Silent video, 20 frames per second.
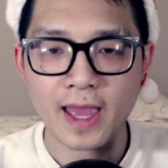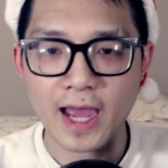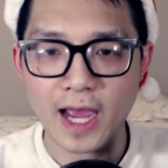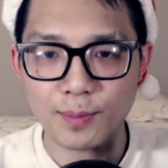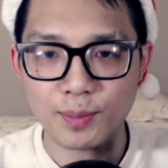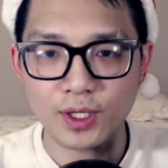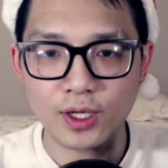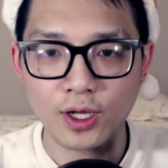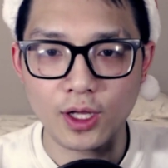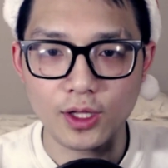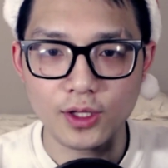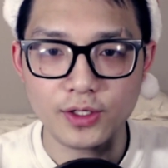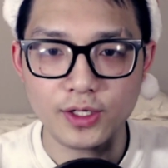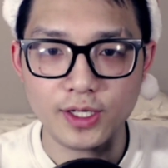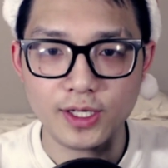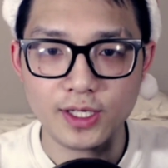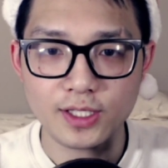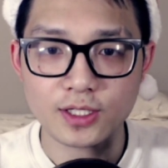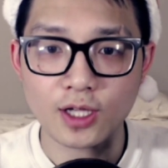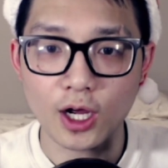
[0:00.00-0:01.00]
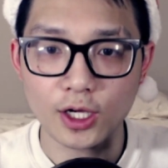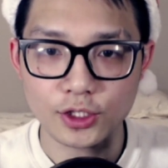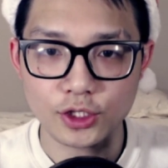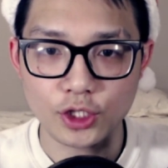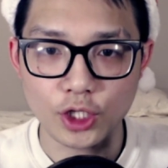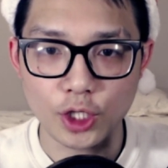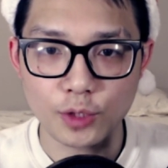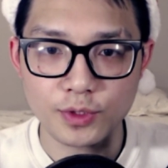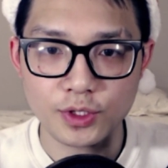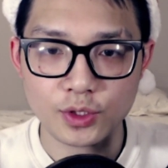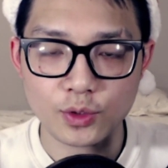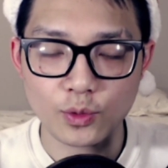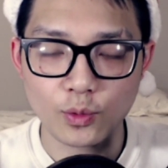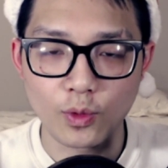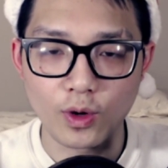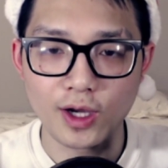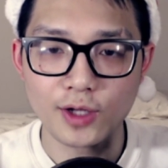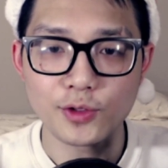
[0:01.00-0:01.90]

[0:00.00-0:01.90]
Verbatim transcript: Happy Holidays, Hide Garbage Squad.